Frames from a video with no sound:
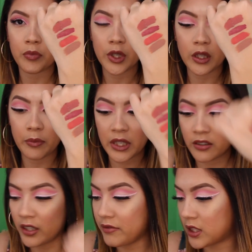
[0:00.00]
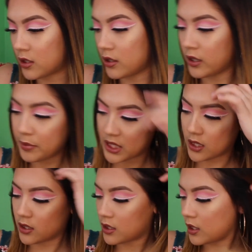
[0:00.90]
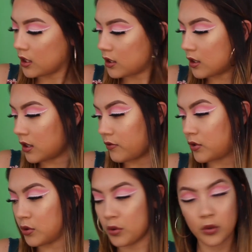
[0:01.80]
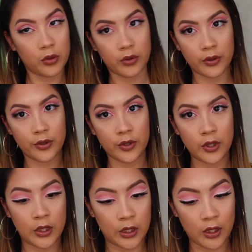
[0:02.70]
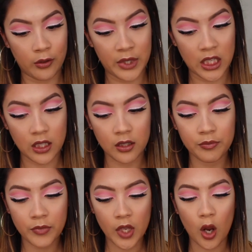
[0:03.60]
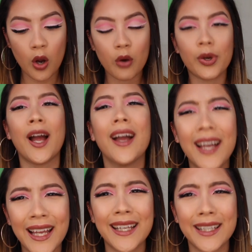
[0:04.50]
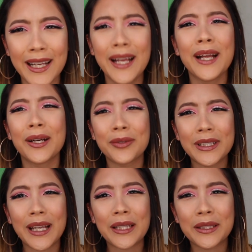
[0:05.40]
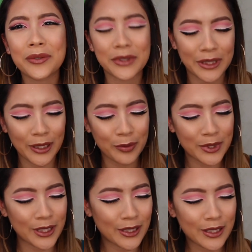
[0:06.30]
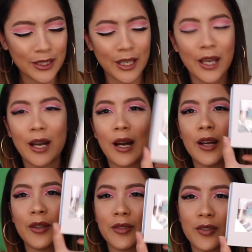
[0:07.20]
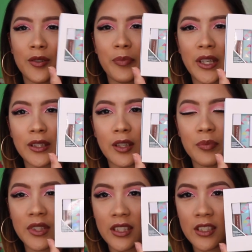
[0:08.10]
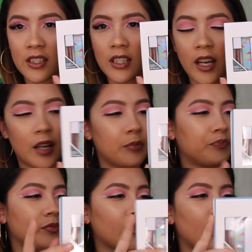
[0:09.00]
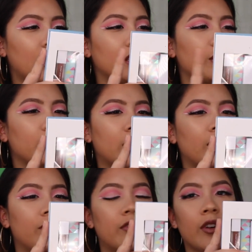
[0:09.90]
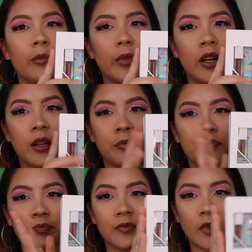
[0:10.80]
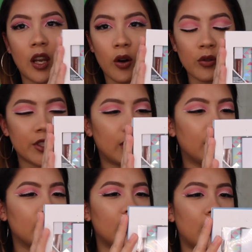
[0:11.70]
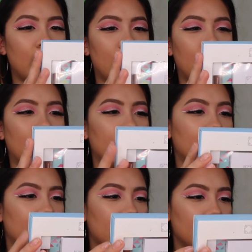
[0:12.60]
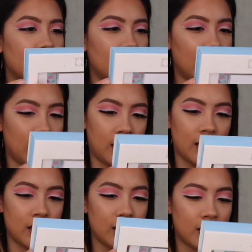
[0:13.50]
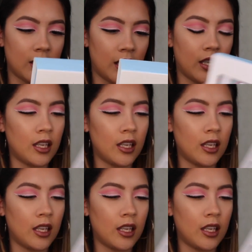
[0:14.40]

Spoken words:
pretty good amount of lipsticks if you tell me. Oh, we're not done with the lipsticks. I also picked up this little kit from Ulta, and this is